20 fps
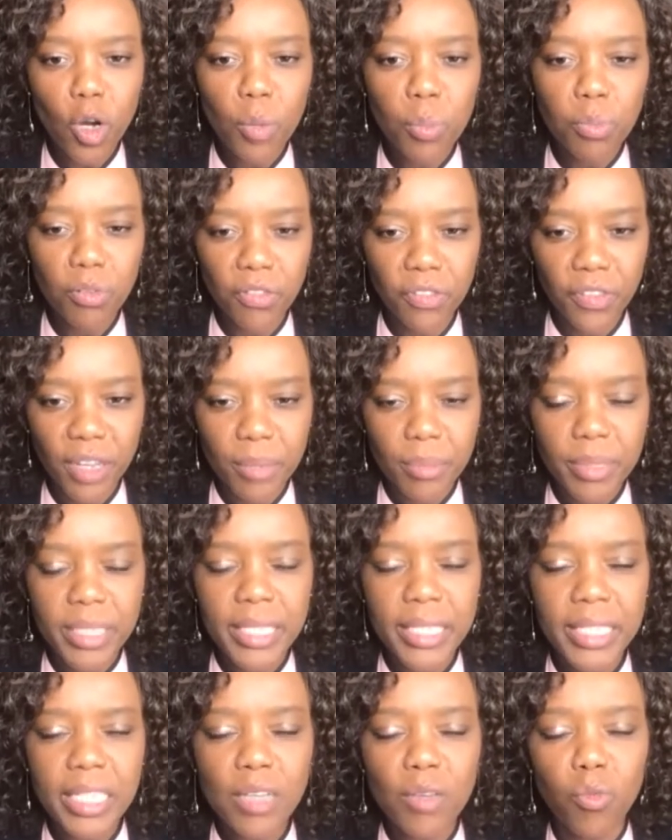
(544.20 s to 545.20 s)
with them,
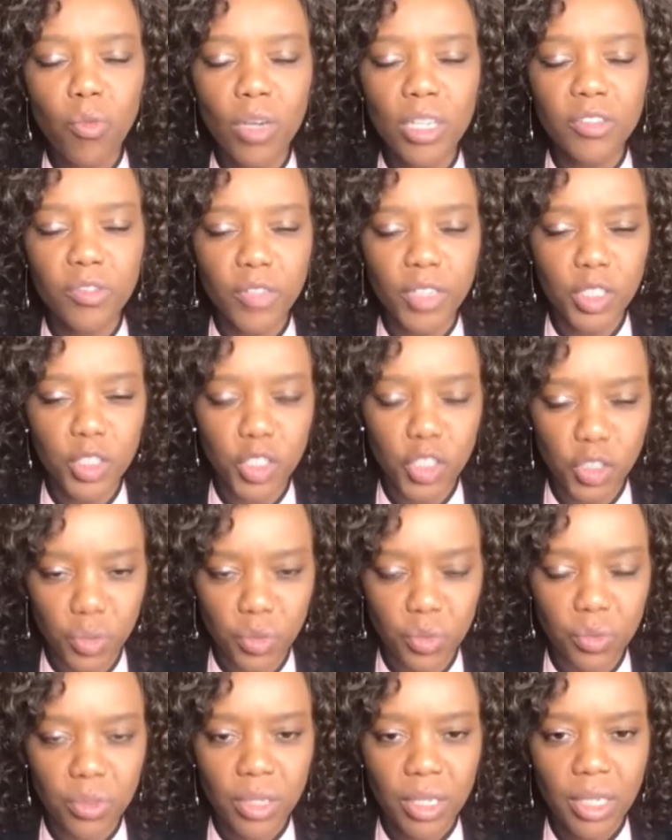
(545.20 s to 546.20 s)
see what they
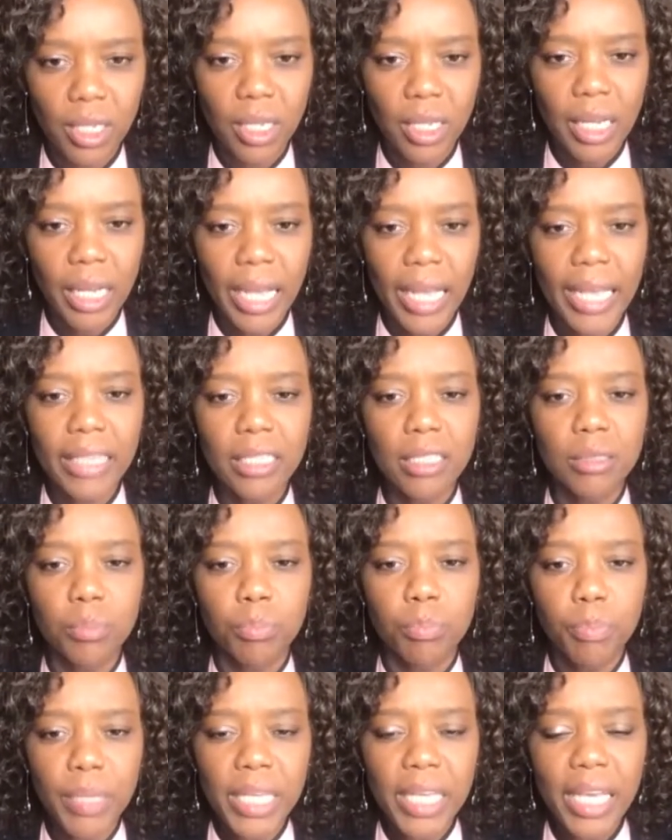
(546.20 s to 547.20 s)
do, and then
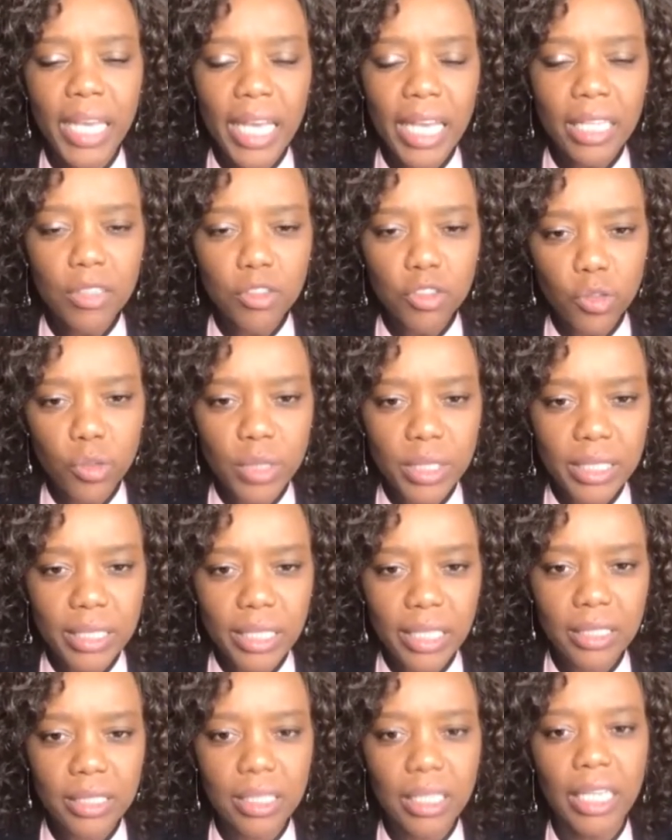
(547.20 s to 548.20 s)
be
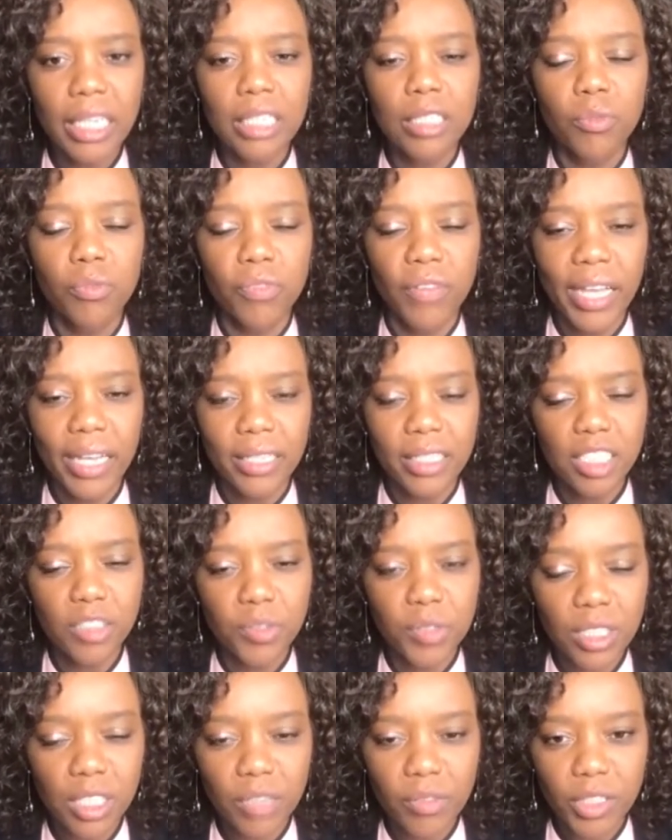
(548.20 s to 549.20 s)
interested in the
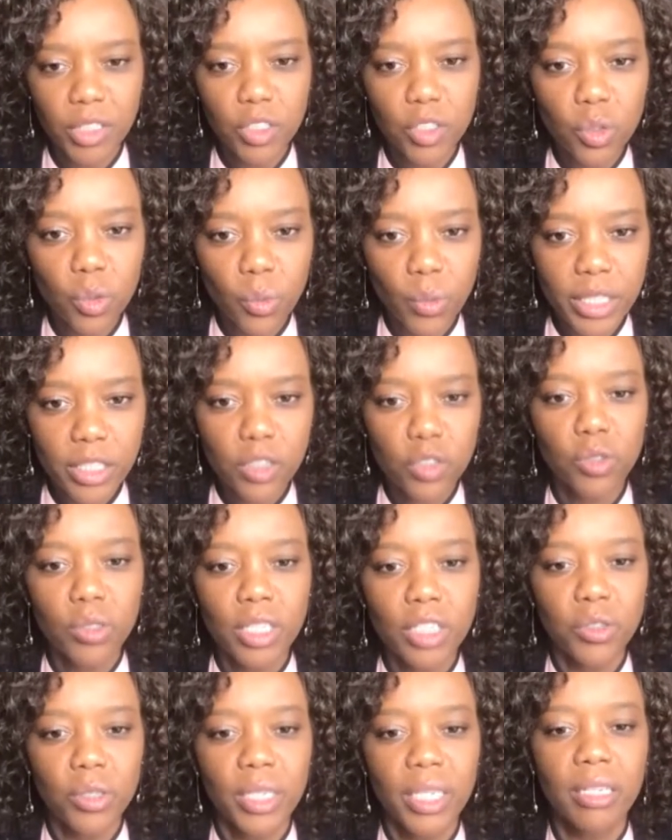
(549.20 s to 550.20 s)
activity that they're doing so
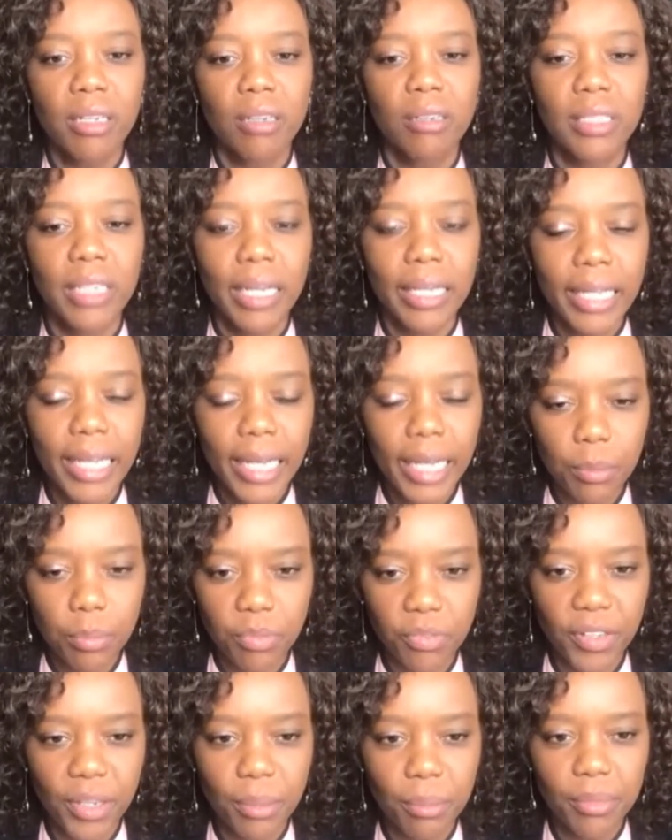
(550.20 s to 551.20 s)
that you can kind of like help
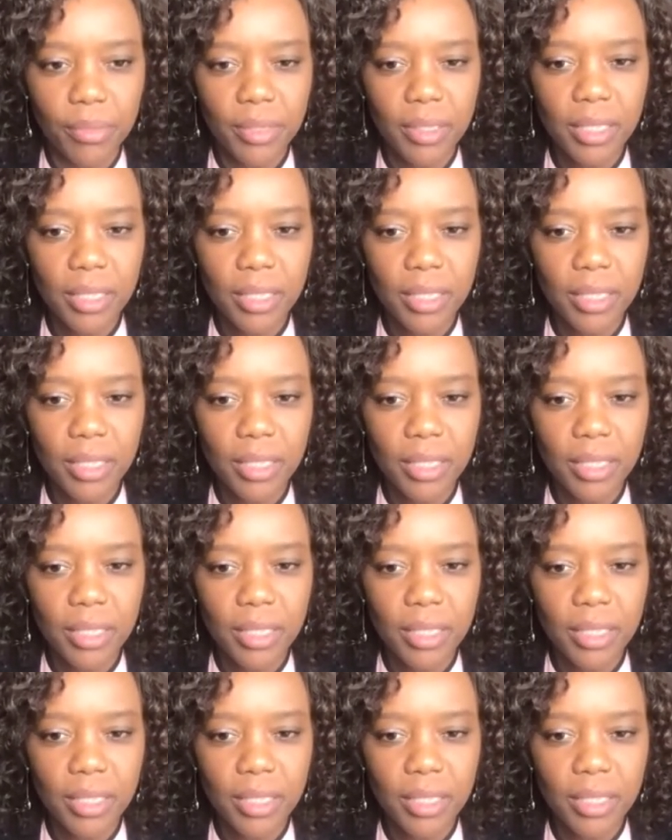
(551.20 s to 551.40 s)
them.